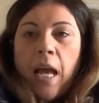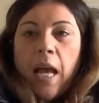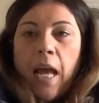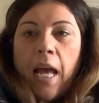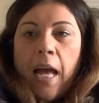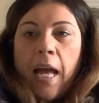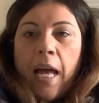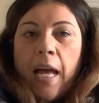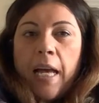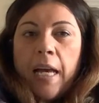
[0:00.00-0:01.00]

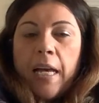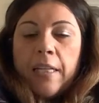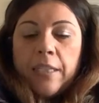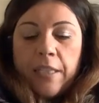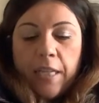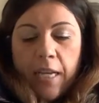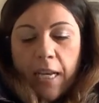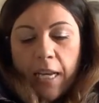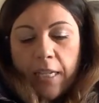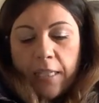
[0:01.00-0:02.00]
And
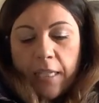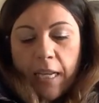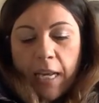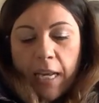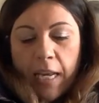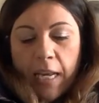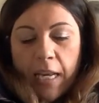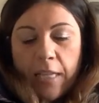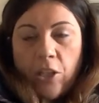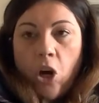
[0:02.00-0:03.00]
it
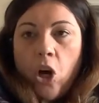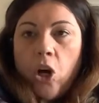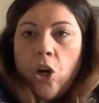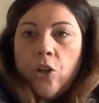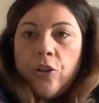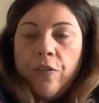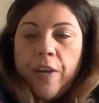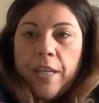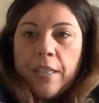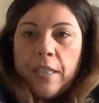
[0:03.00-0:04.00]
is, all the
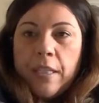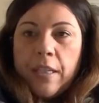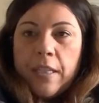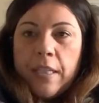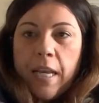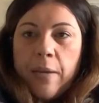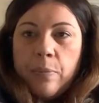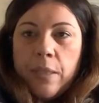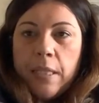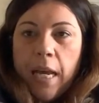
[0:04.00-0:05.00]
faces are the
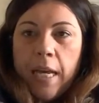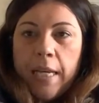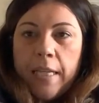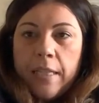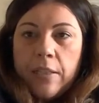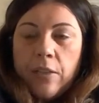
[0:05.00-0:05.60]
same size.